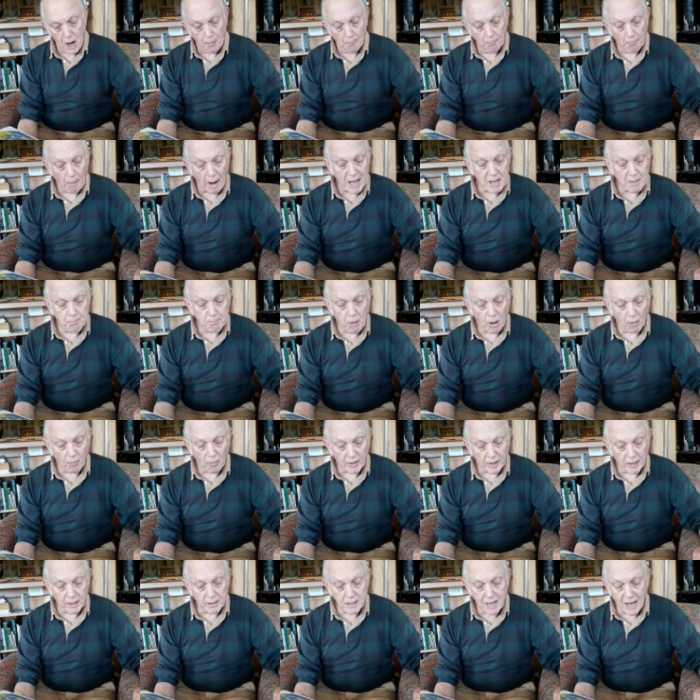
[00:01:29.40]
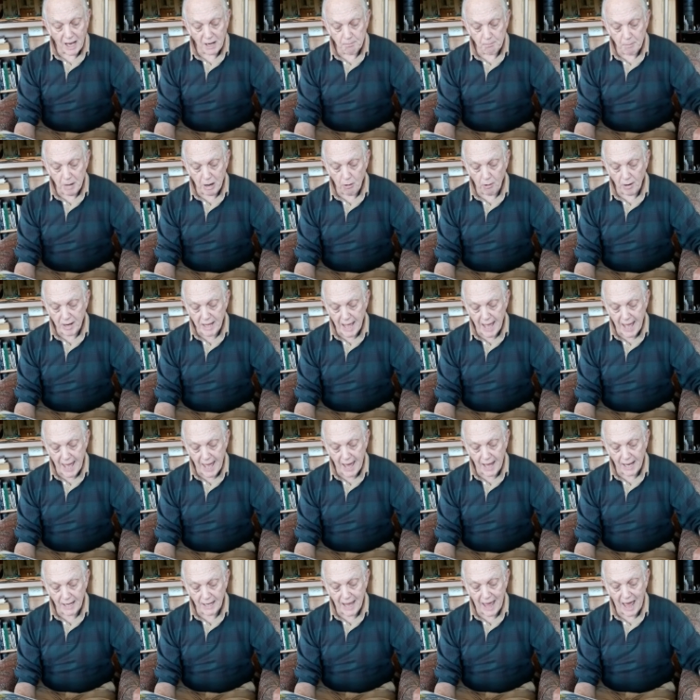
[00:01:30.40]
Mike Mulligan and Mary
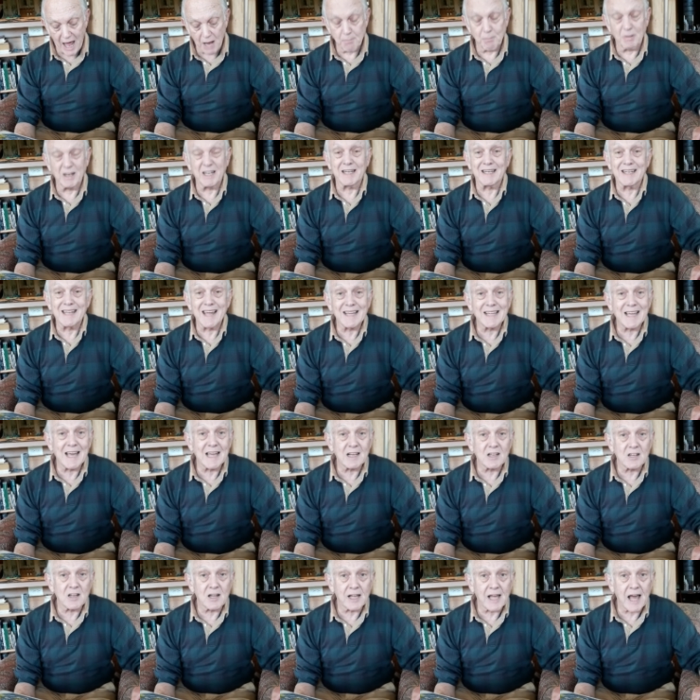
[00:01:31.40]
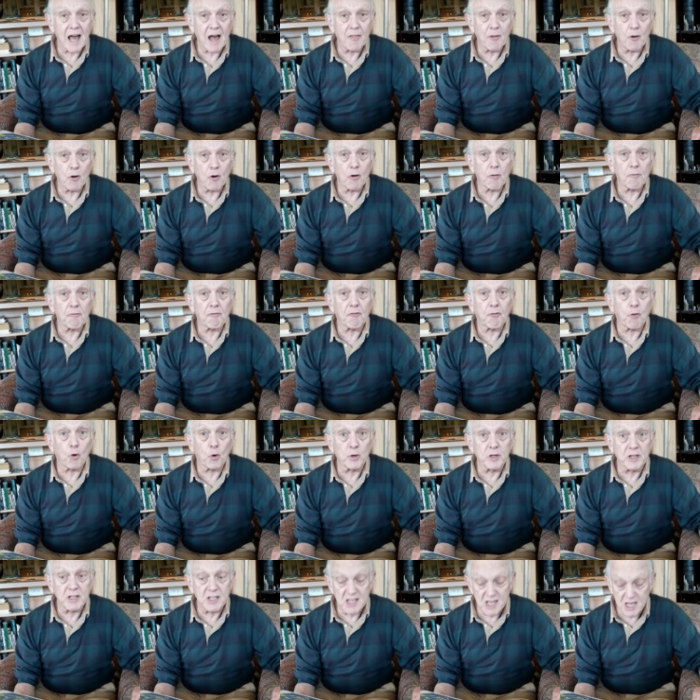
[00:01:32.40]
Ann had been digging together for
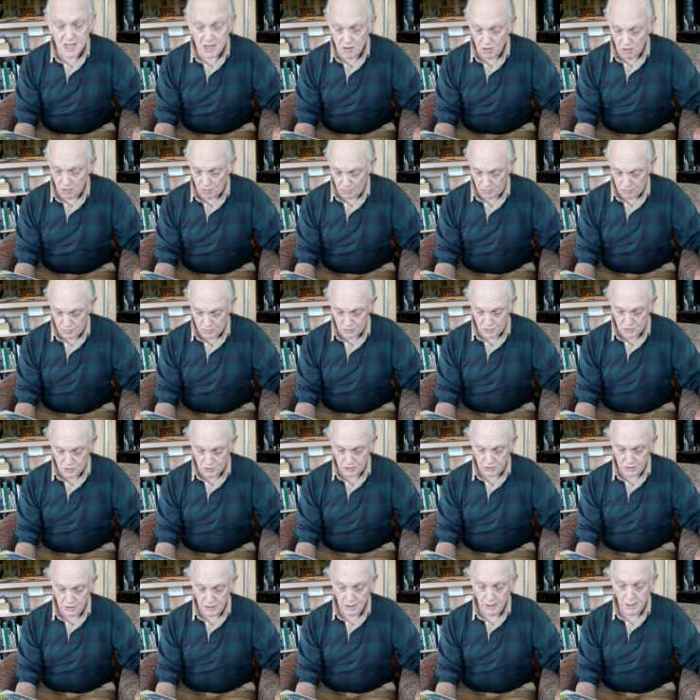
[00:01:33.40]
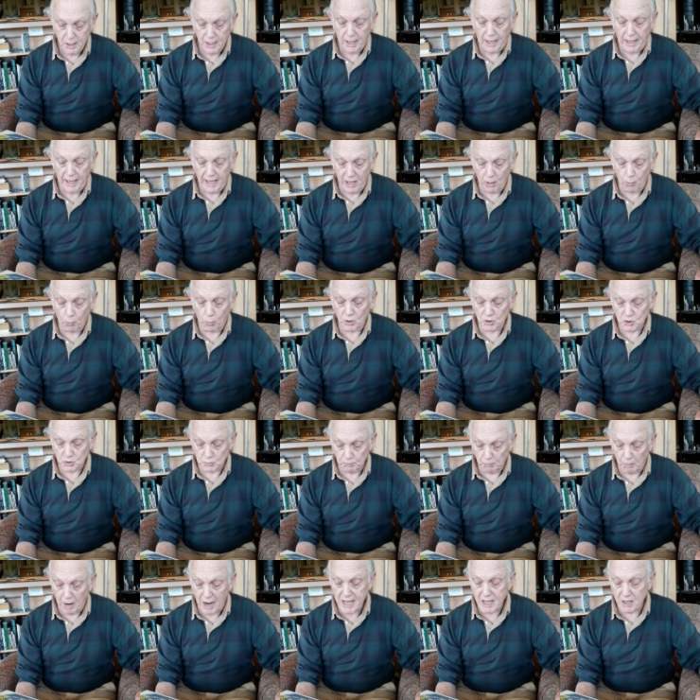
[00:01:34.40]
years. It was
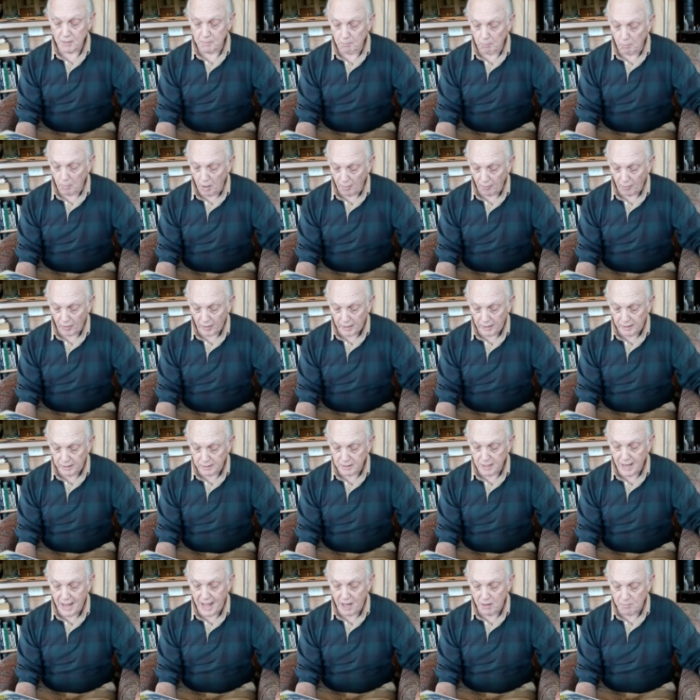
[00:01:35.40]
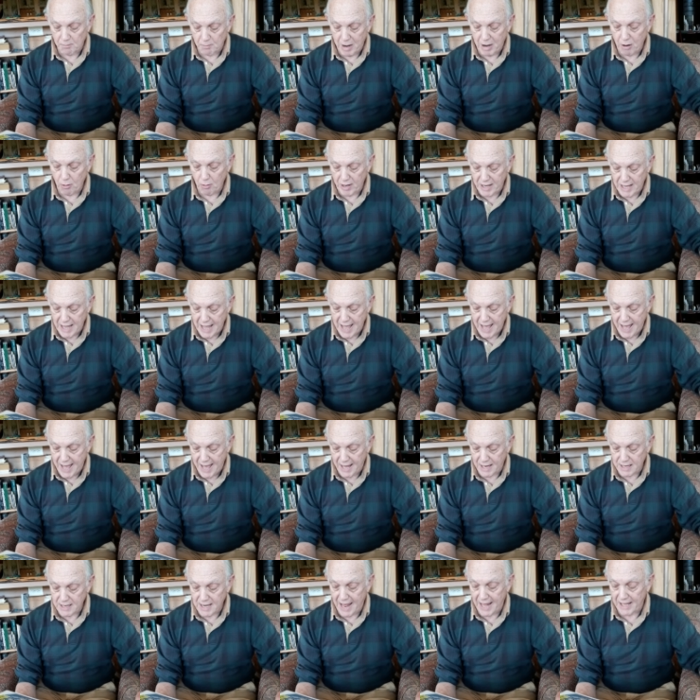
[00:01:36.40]
Mike Mulligan and Mary
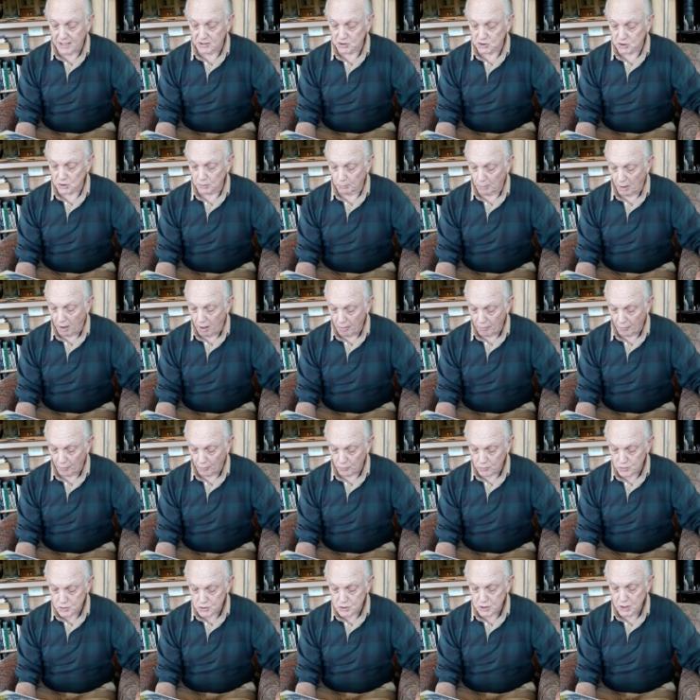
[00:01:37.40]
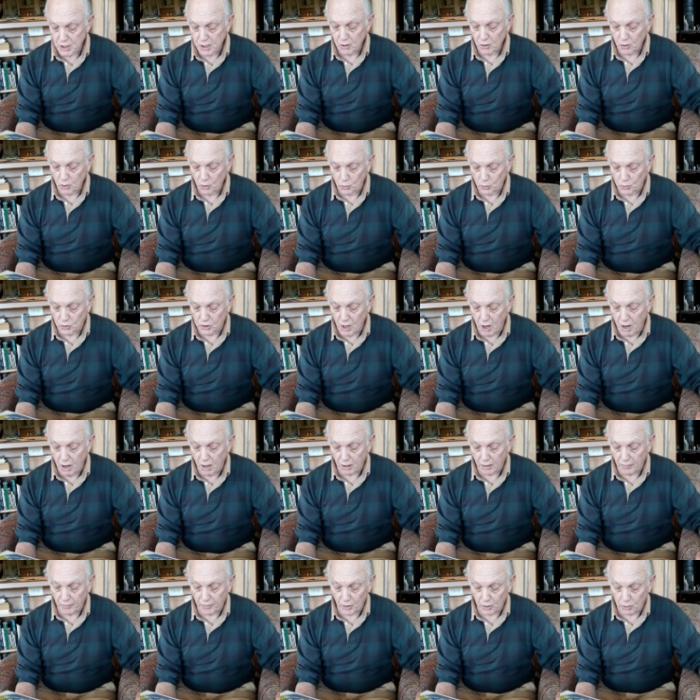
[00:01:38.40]
Ann and some others who
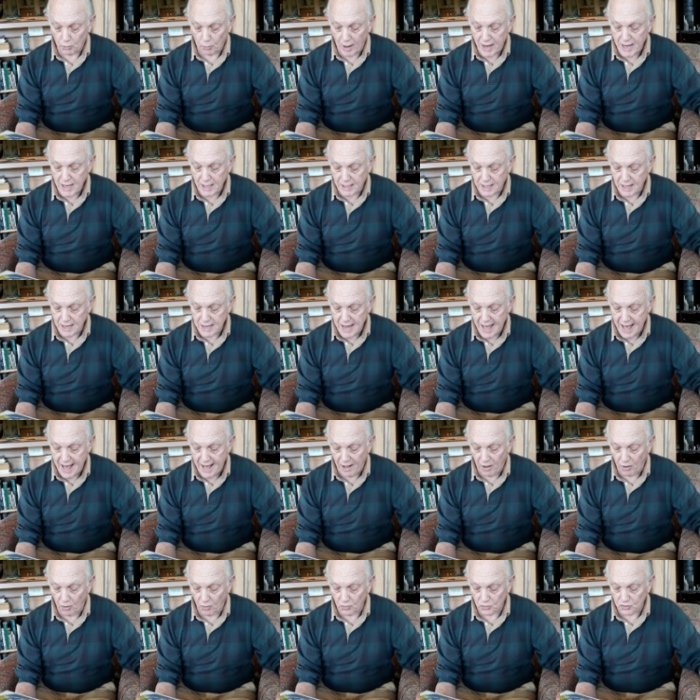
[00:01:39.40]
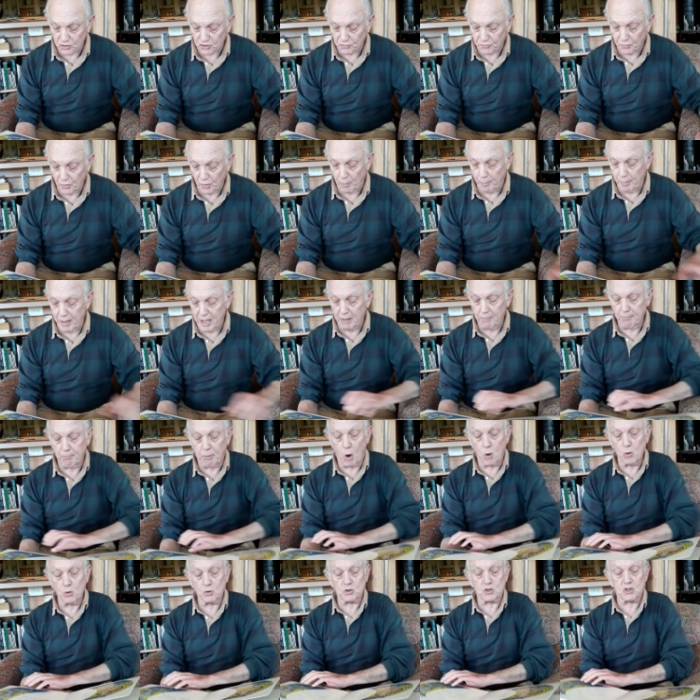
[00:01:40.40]
dug the great canals for the big
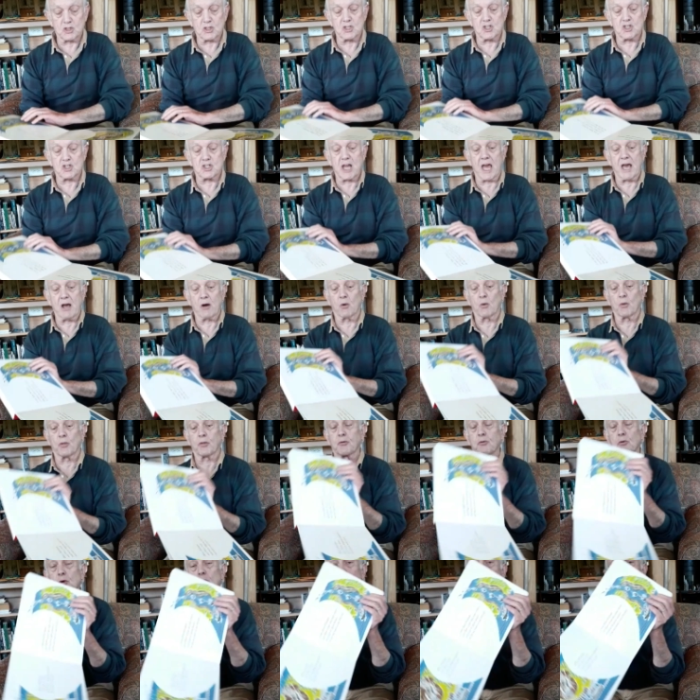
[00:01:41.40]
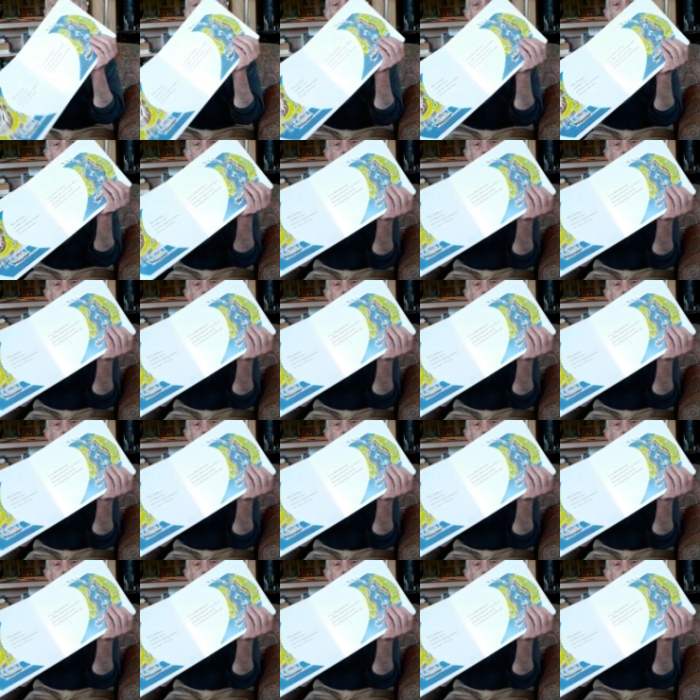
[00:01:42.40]
boats to sail through.